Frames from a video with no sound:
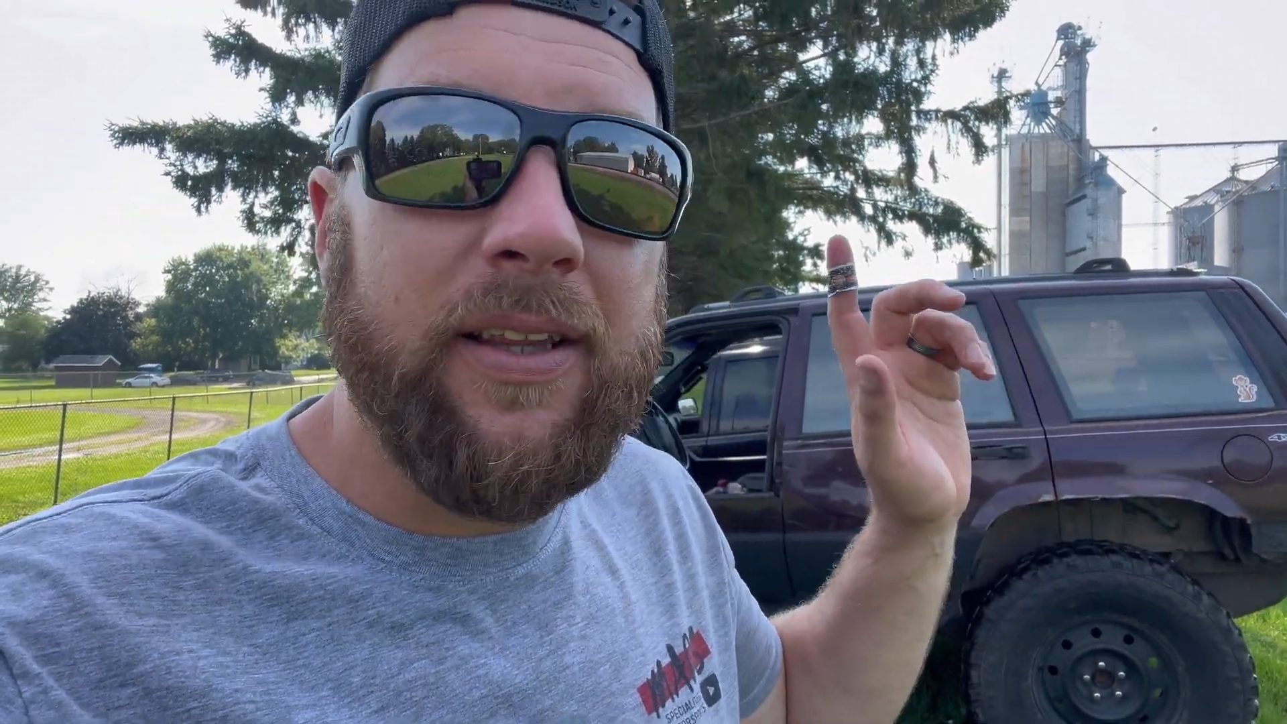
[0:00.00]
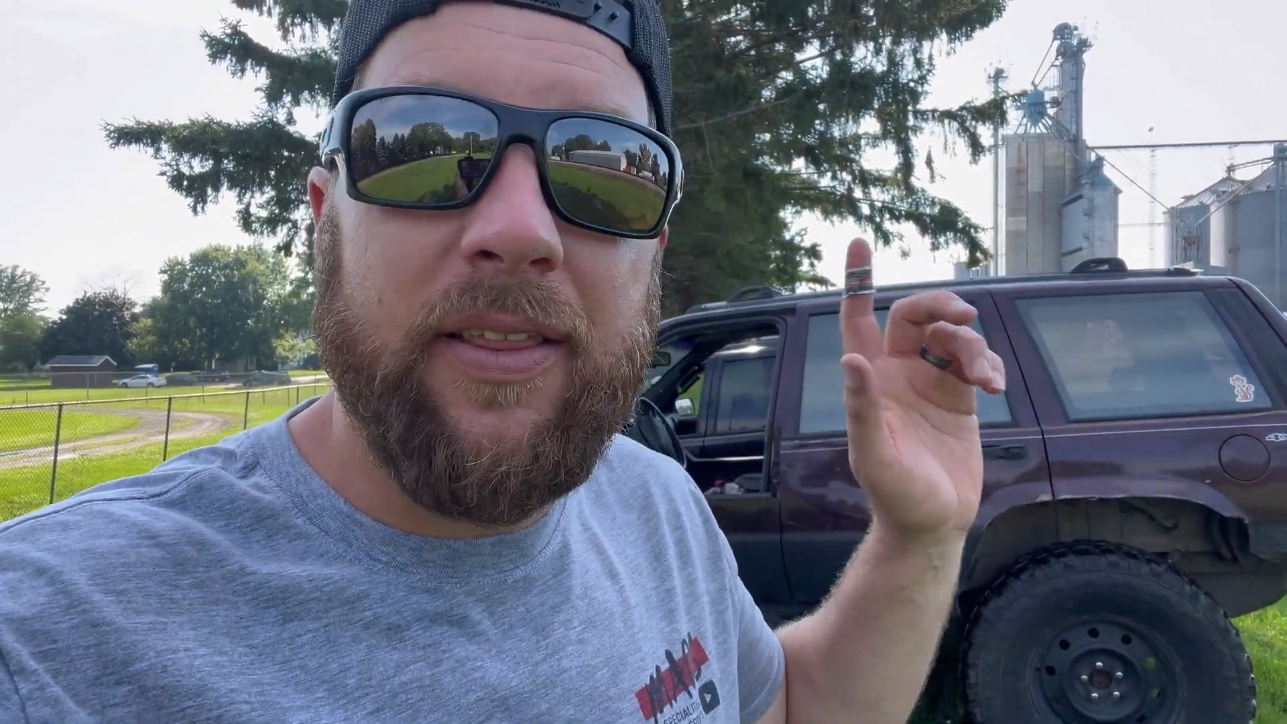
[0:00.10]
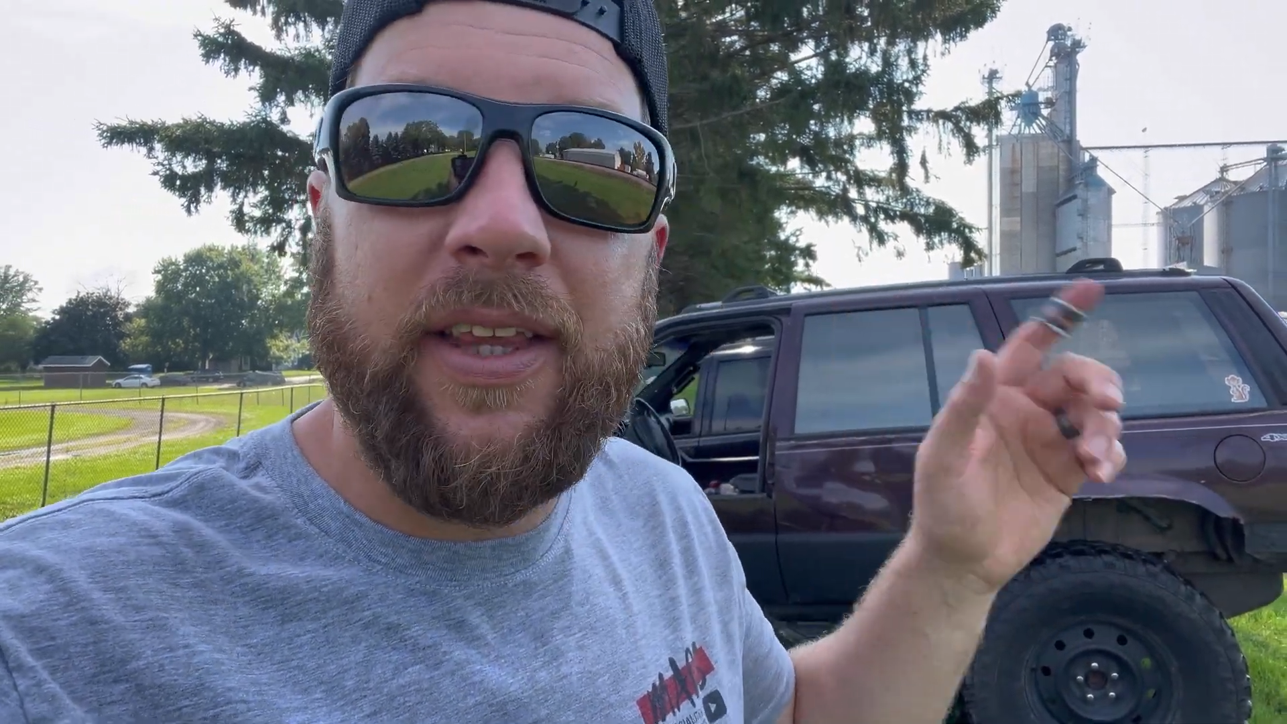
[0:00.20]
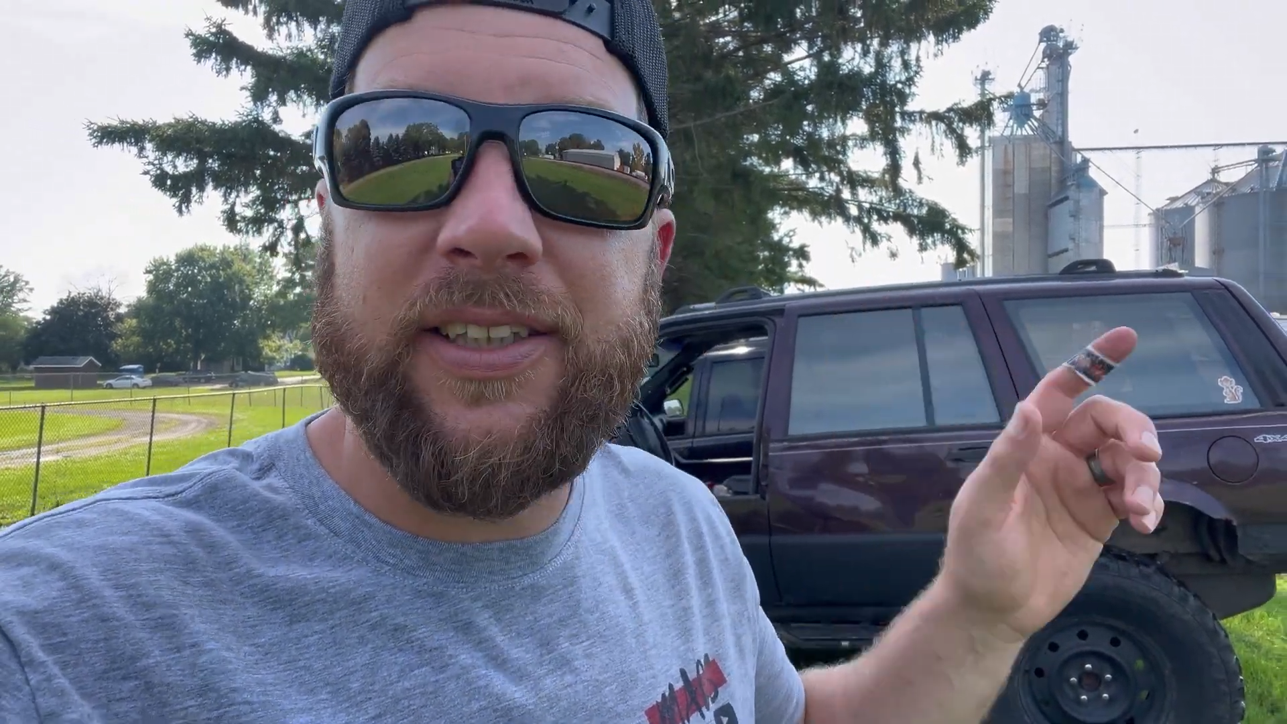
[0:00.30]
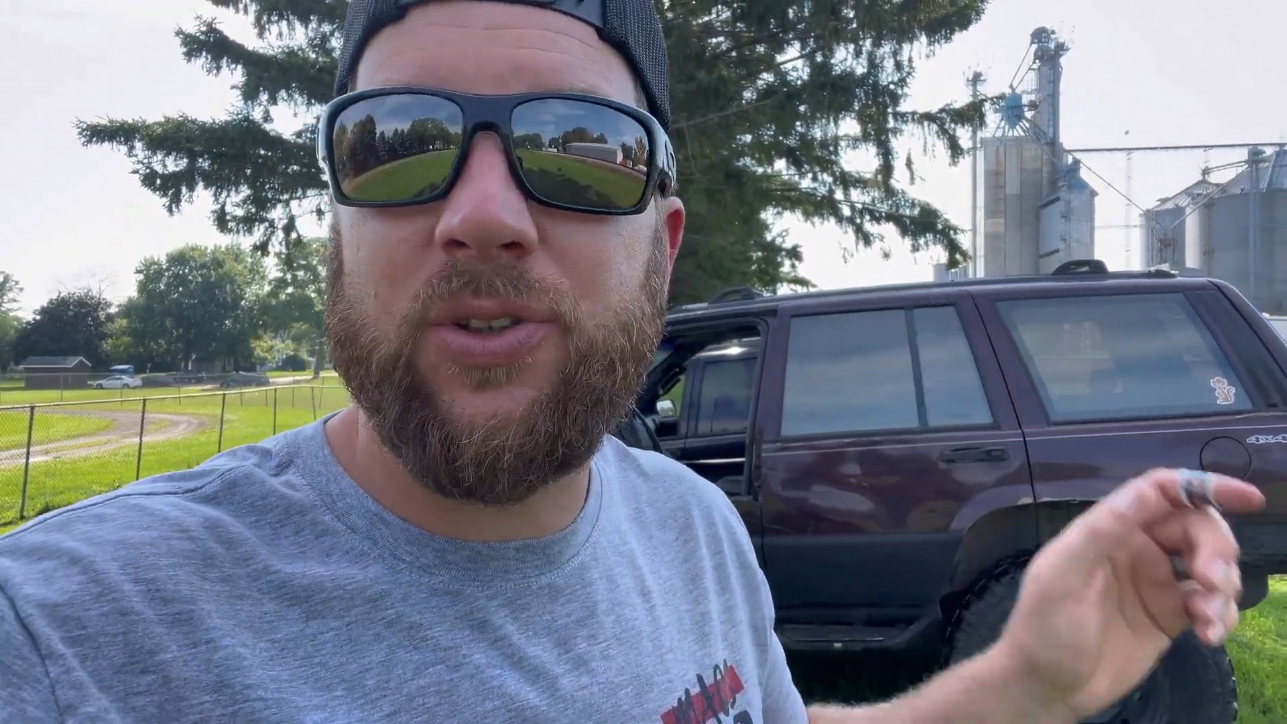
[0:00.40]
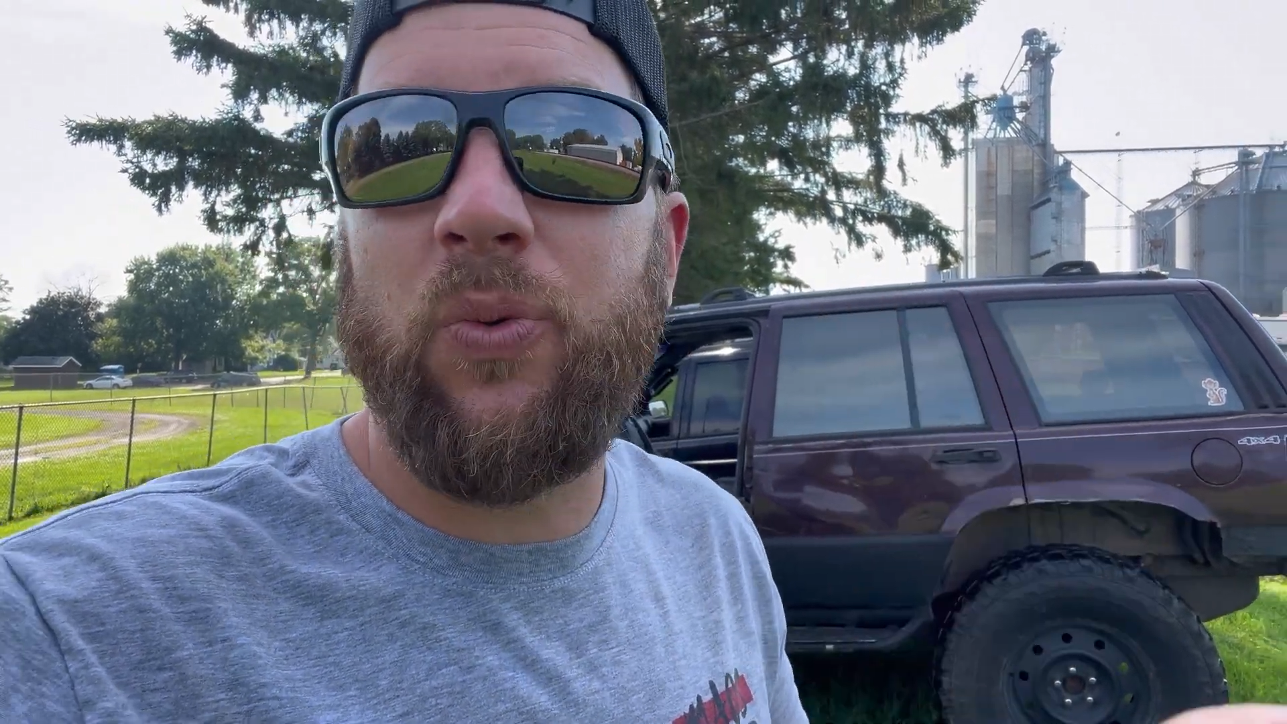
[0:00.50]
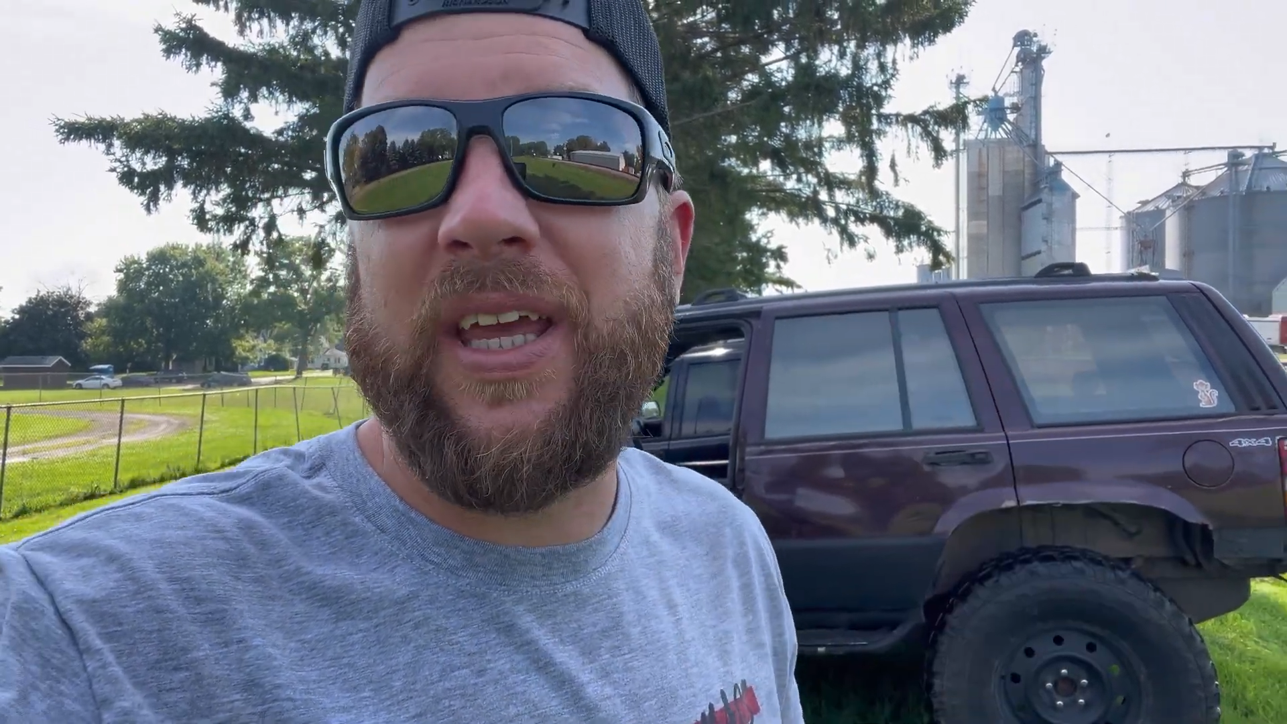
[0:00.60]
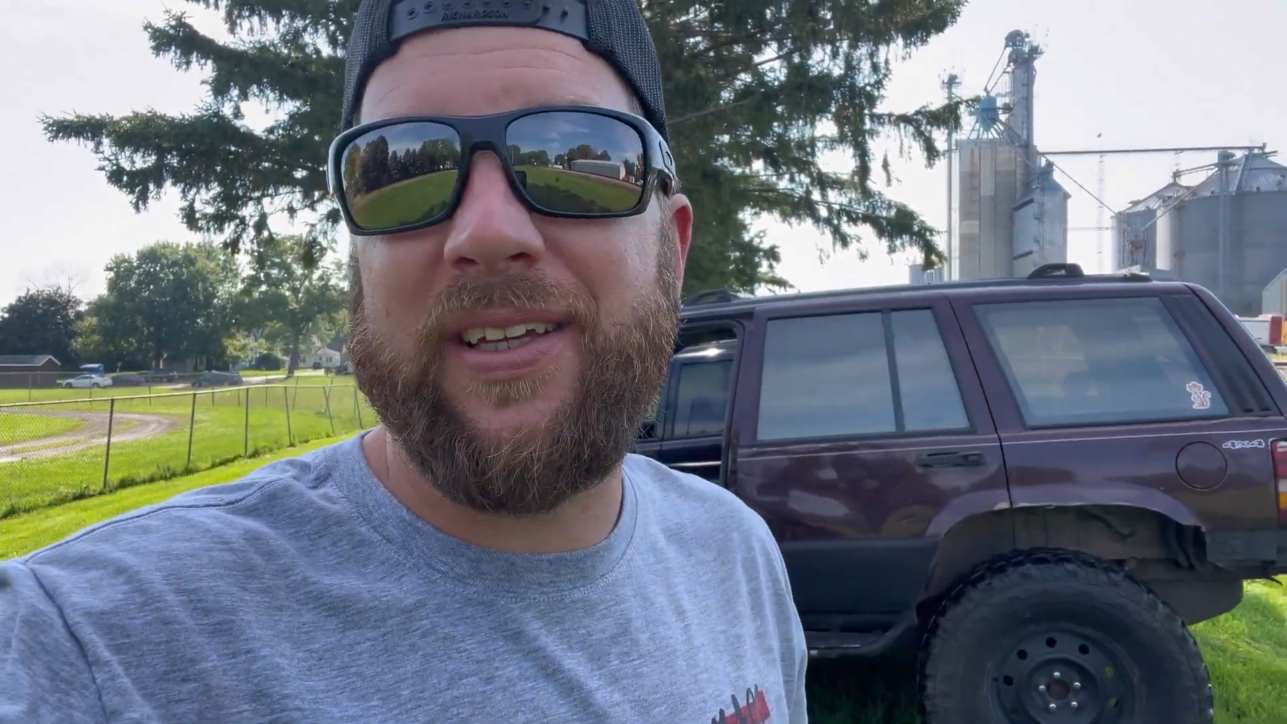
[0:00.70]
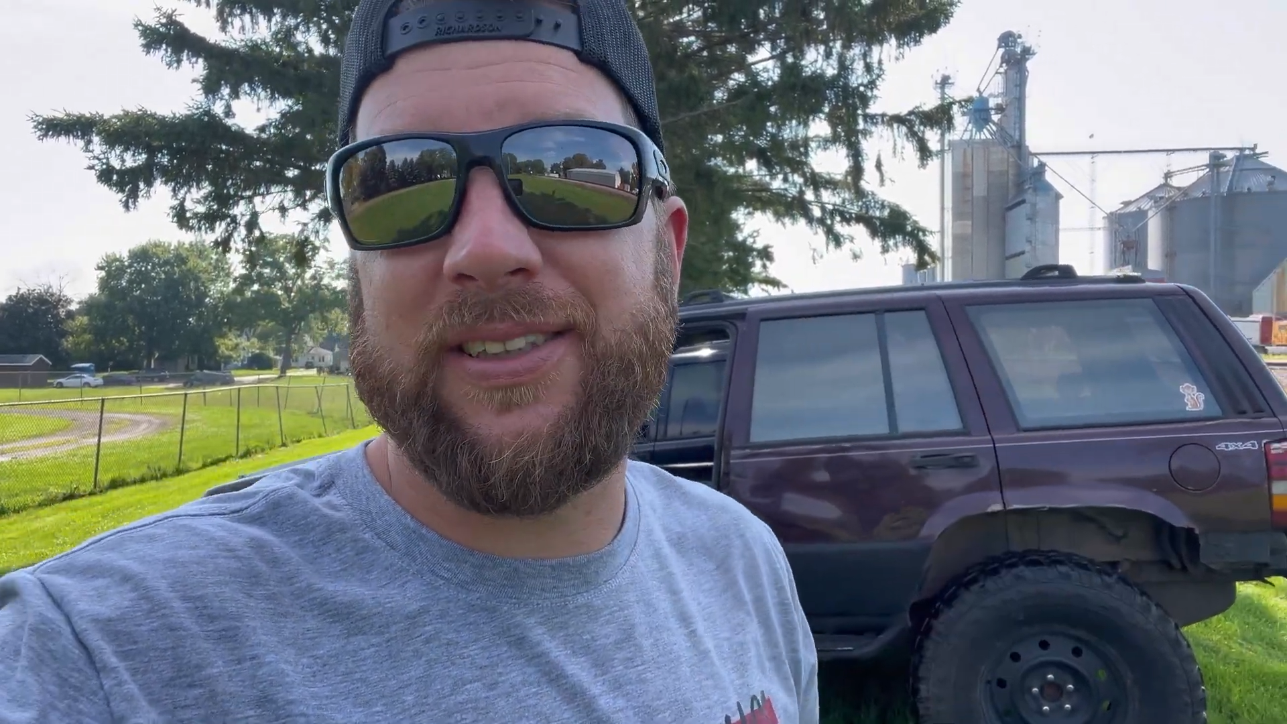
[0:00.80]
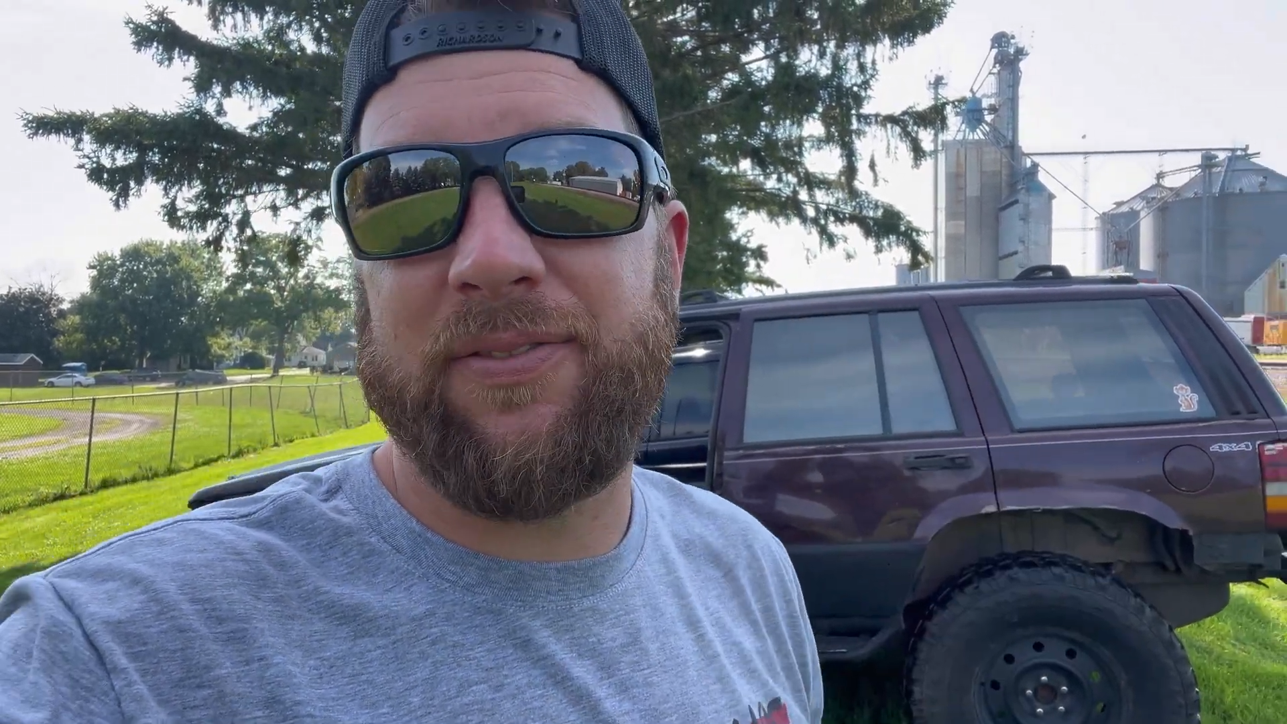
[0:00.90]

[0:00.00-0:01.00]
This week's